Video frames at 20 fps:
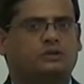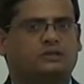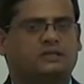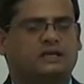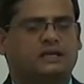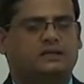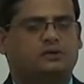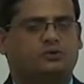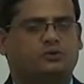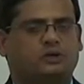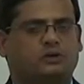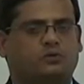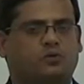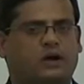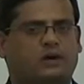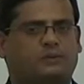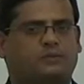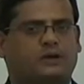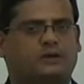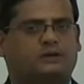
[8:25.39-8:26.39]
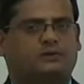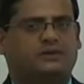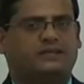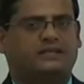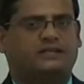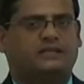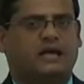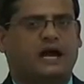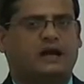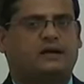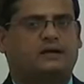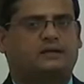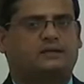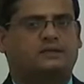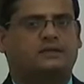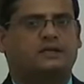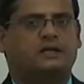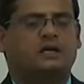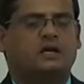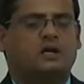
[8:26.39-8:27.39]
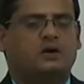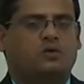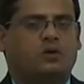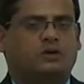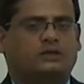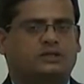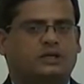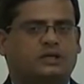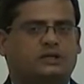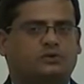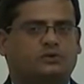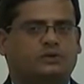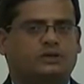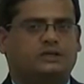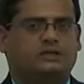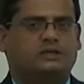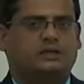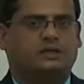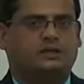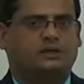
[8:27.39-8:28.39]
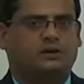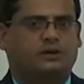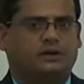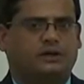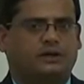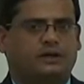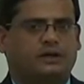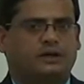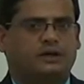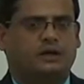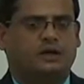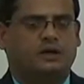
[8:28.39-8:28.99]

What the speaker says: J2E 1.3 standards for J2E security.